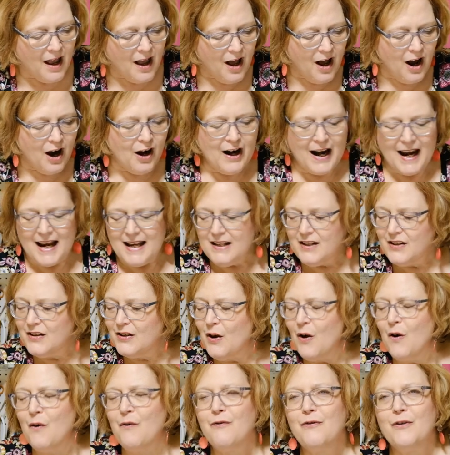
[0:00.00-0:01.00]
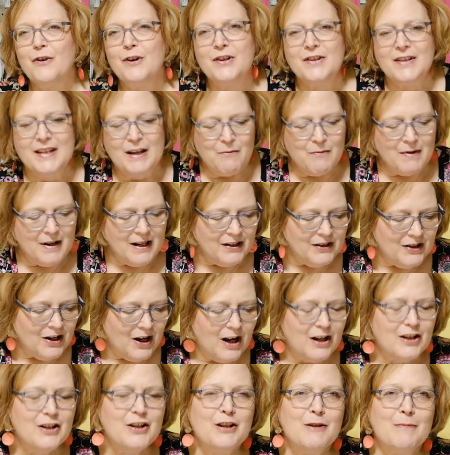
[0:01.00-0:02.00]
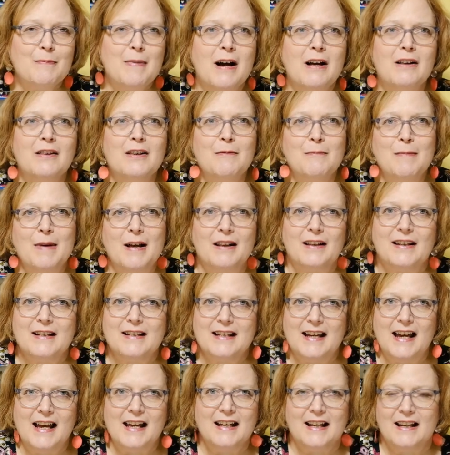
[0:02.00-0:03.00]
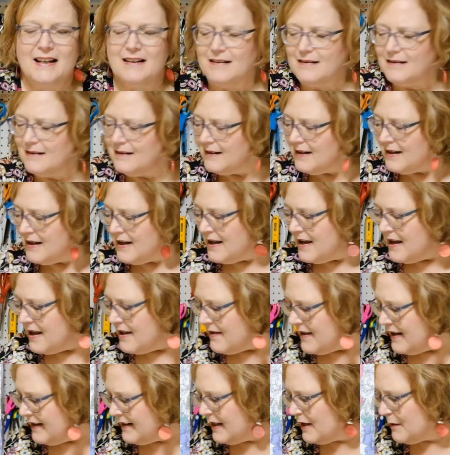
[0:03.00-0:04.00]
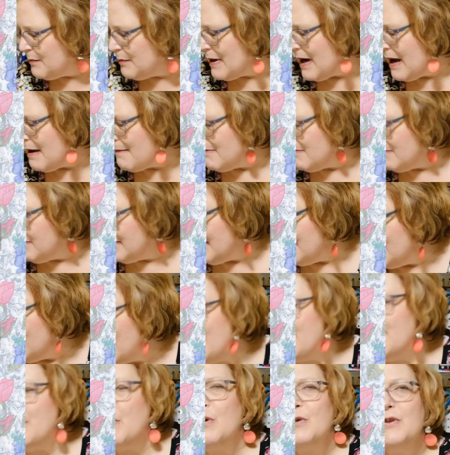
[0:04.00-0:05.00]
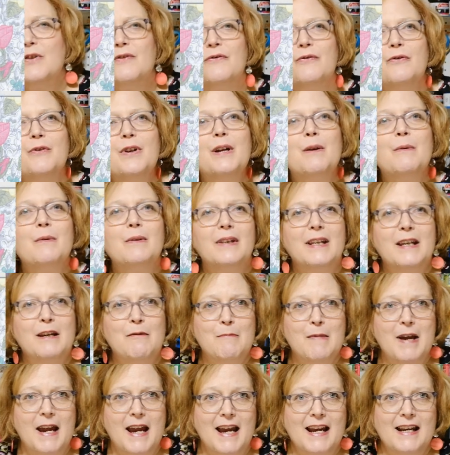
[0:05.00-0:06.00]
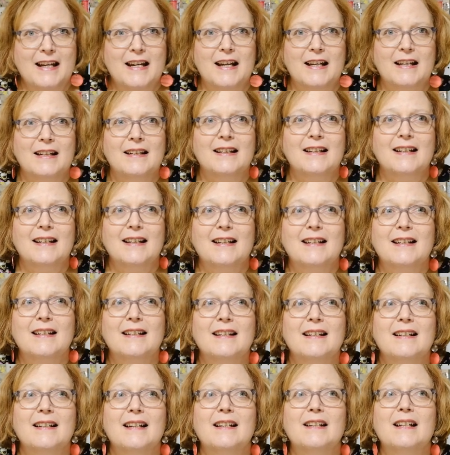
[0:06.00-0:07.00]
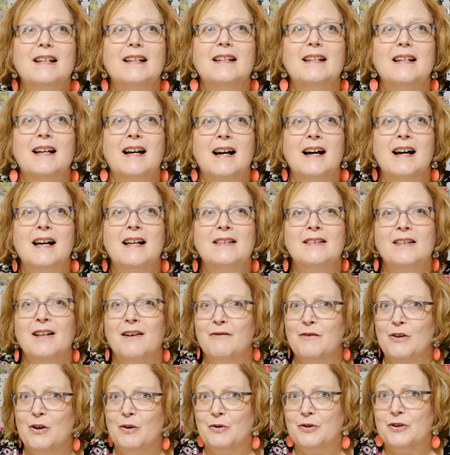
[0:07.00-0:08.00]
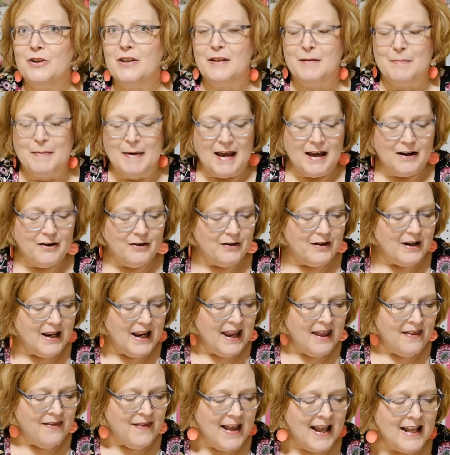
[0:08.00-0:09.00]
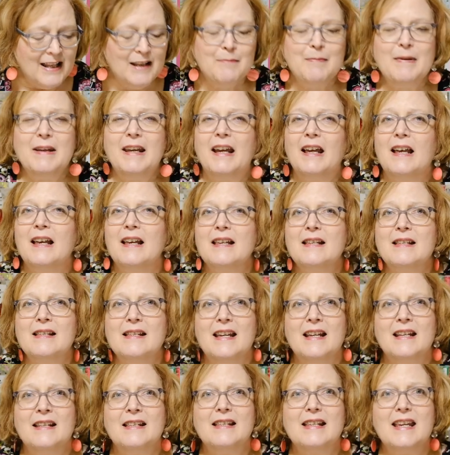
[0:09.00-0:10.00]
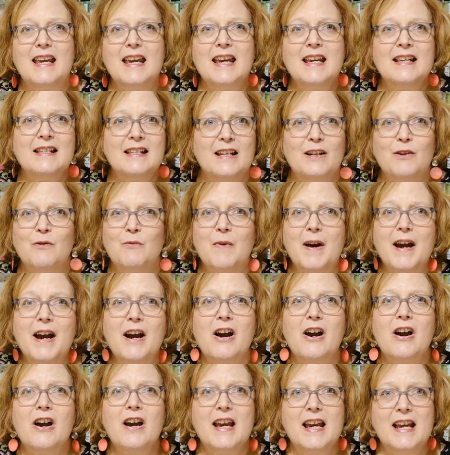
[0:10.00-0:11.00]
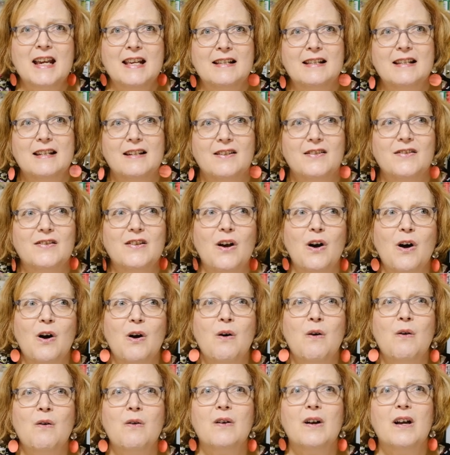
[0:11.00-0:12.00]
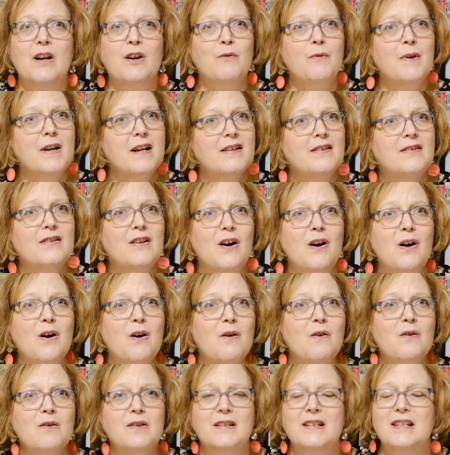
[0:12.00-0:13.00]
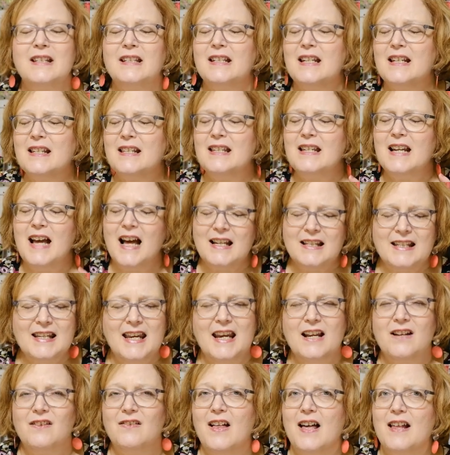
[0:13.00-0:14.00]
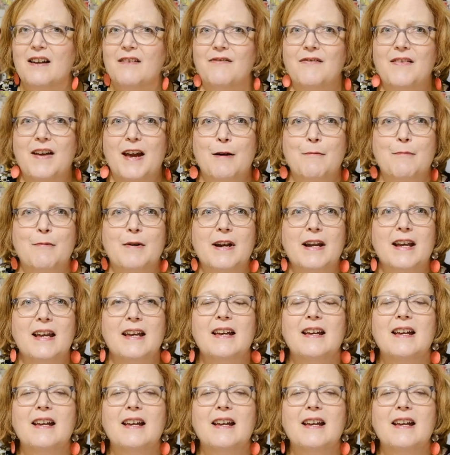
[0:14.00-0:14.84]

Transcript: All right, so first I want to talk to you about La Belladonna. This is probably my most frequently made uh, Love Notions pattern. And that's because it's easy to wear, easy to sew, quick sew, does not take a lot of fabric,